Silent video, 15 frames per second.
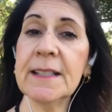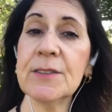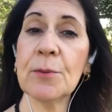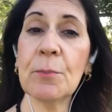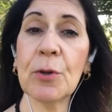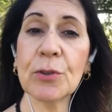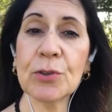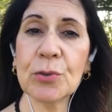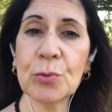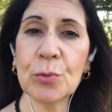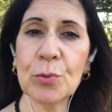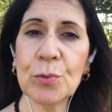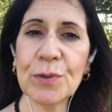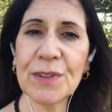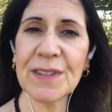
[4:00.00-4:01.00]
these are more
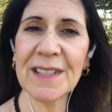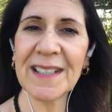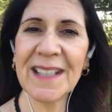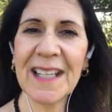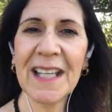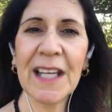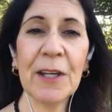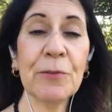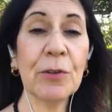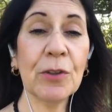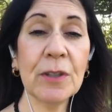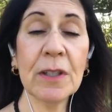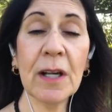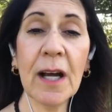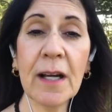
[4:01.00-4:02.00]
tools. If you're
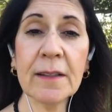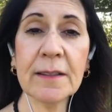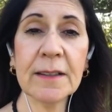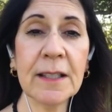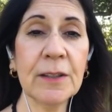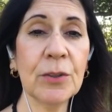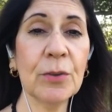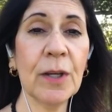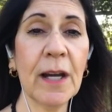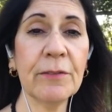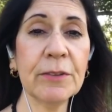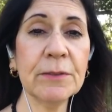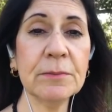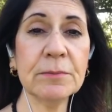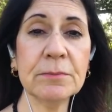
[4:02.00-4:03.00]
not and you
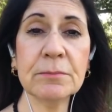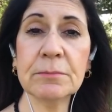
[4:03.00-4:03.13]
haven't